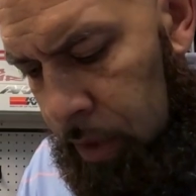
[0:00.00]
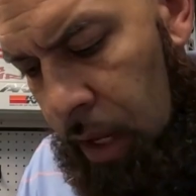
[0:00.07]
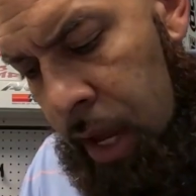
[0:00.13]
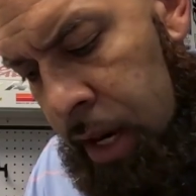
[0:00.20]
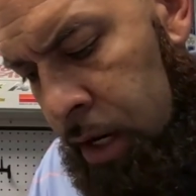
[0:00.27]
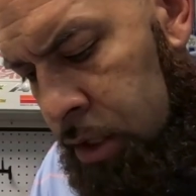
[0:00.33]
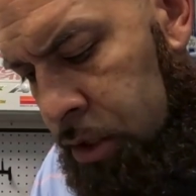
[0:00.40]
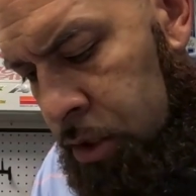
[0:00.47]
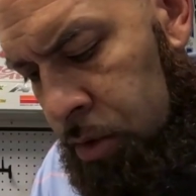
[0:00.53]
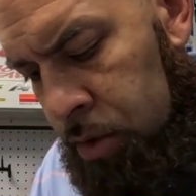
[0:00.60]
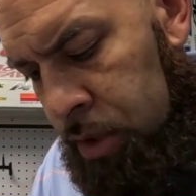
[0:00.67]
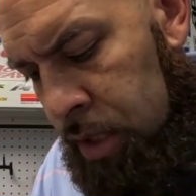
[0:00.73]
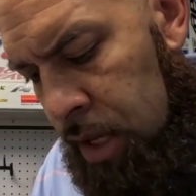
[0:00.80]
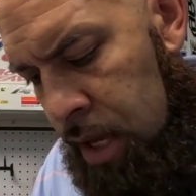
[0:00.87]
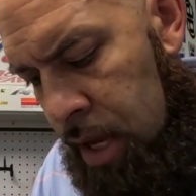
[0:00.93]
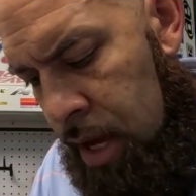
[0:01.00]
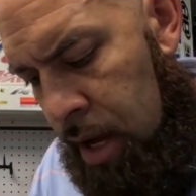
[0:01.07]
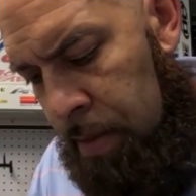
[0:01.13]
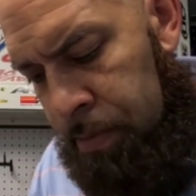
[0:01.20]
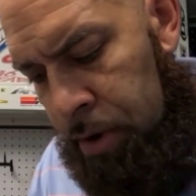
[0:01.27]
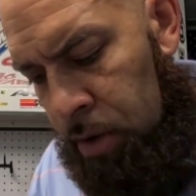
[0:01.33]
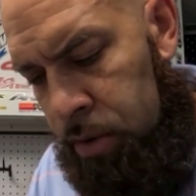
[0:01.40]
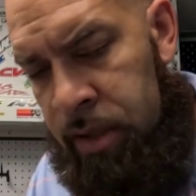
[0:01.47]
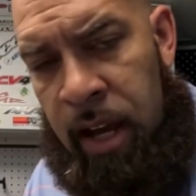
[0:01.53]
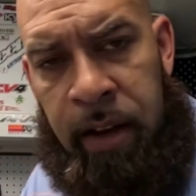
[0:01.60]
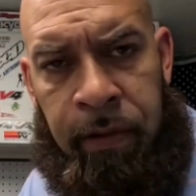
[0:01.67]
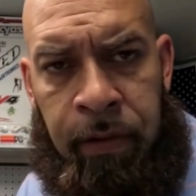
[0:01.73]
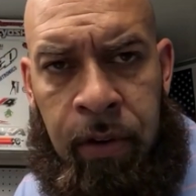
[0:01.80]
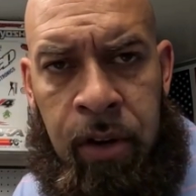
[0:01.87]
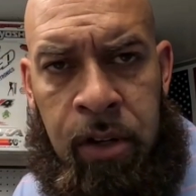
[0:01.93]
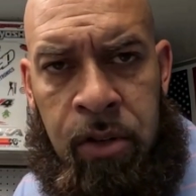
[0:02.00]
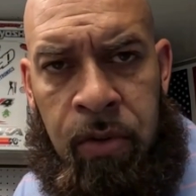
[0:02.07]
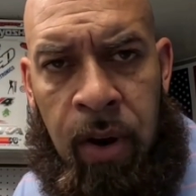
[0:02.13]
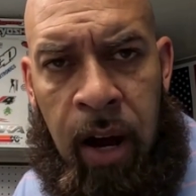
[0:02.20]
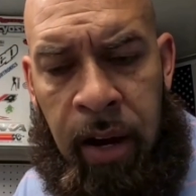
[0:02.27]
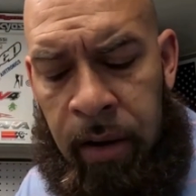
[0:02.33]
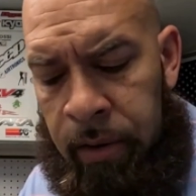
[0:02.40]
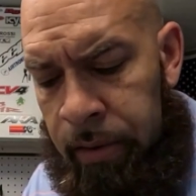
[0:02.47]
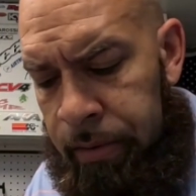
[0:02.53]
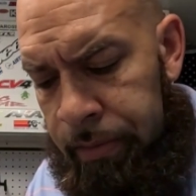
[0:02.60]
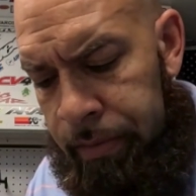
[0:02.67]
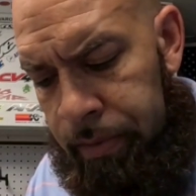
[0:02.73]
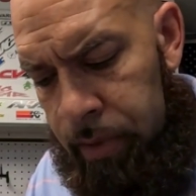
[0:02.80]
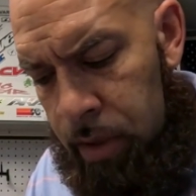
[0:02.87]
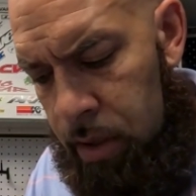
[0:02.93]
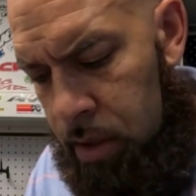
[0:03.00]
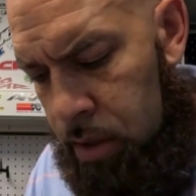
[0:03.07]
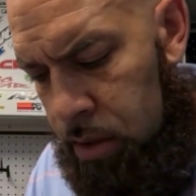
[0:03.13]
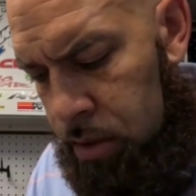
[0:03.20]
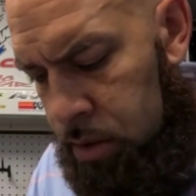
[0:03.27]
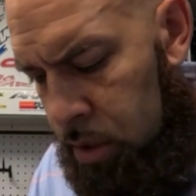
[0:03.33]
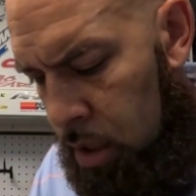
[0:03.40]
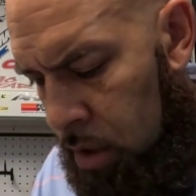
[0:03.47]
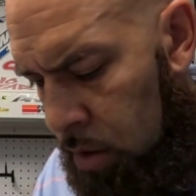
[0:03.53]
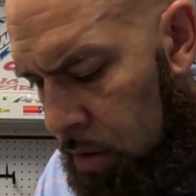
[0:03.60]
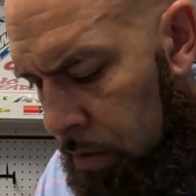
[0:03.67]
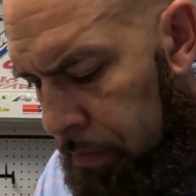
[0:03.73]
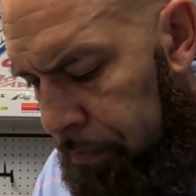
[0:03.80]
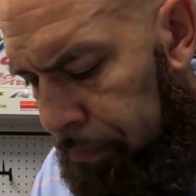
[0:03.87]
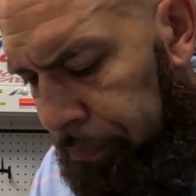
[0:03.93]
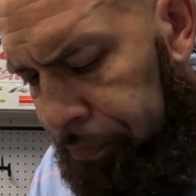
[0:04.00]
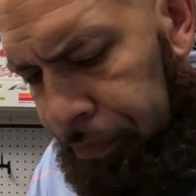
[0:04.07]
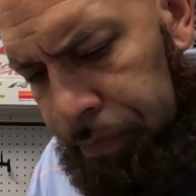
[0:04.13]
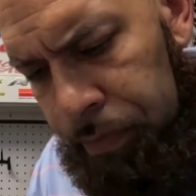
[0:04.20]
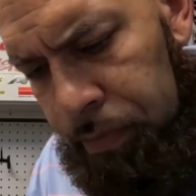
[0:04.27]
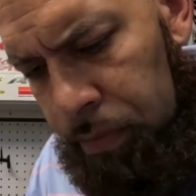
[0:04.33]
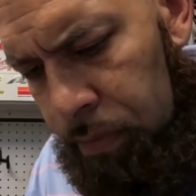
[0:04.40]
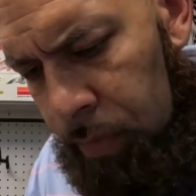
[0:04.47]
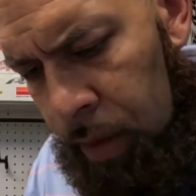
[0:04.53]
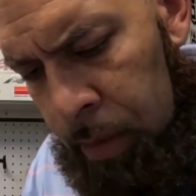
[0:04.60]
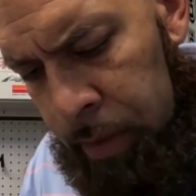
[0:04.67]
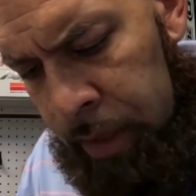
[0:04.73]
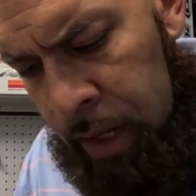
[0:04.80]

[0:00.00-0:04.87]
and just used the ProTech for his throttle. So, but